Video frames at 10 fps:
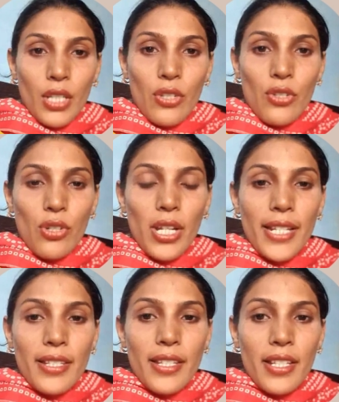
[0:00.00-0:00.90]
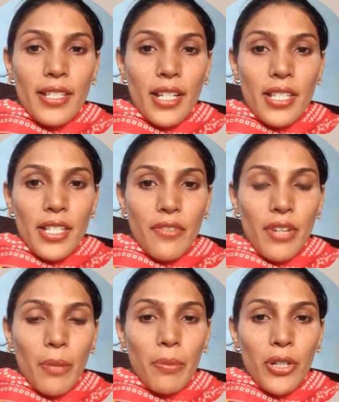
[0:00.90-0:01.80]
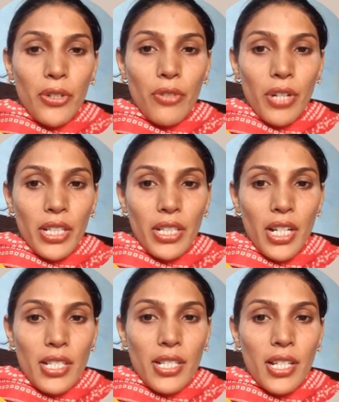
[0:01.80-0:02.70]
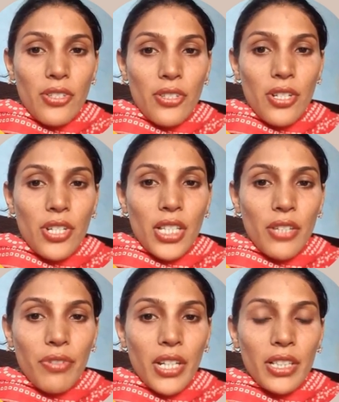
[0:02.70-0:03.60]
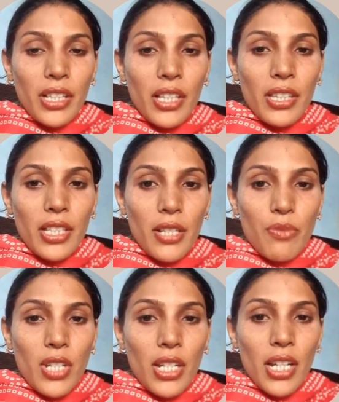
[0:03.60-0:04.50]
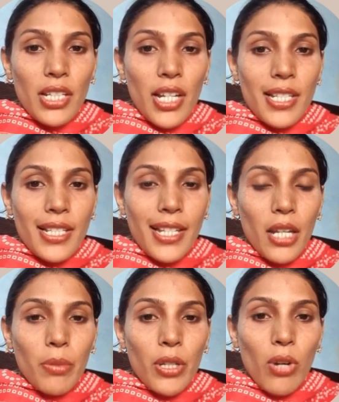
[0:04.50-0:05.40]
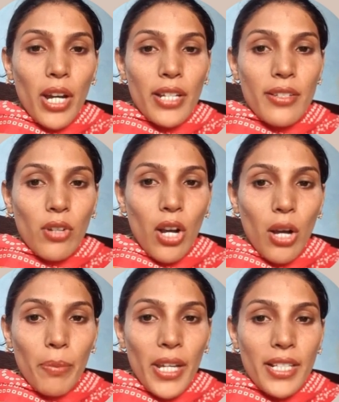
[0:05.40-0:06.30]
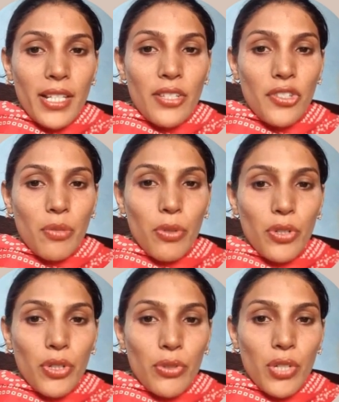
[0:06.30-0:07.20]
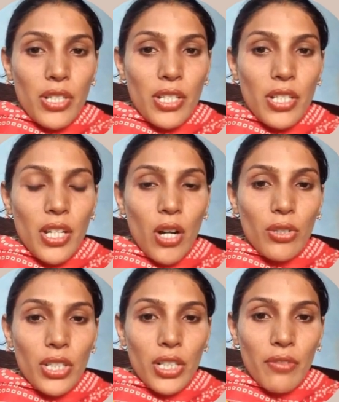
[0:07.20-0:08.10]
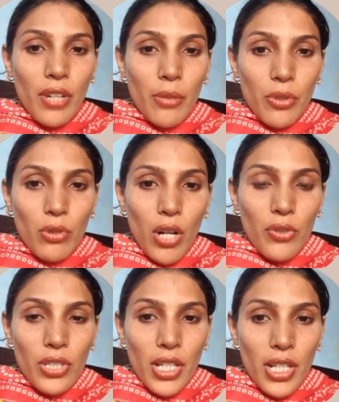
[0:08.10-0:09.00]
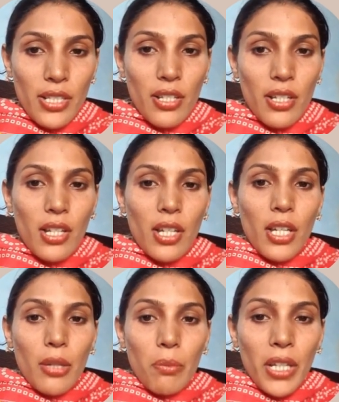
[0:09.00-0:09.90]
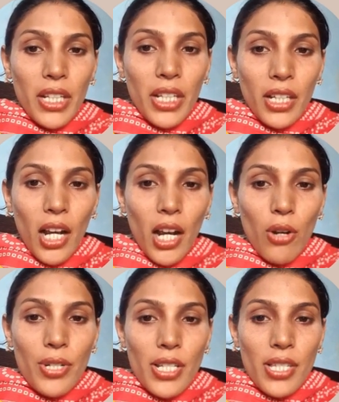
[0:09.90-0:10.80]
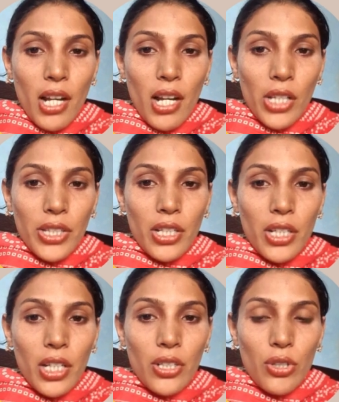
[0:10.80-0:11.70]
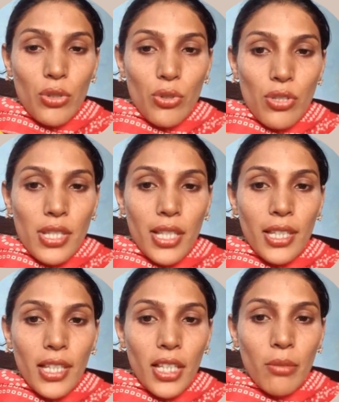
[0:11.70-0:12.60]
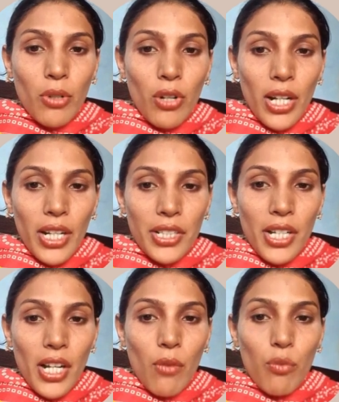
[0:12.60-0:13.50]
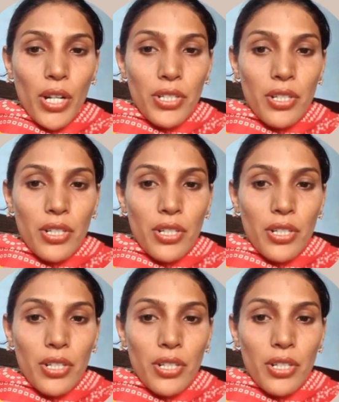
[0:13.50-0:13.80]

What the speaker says: So let's discuss development of ideas. Considering the fact that themes and ideas can be quite complex, it is important to consider how they develop throughout the text. Beginning. How does the author introduce the theme or idea? What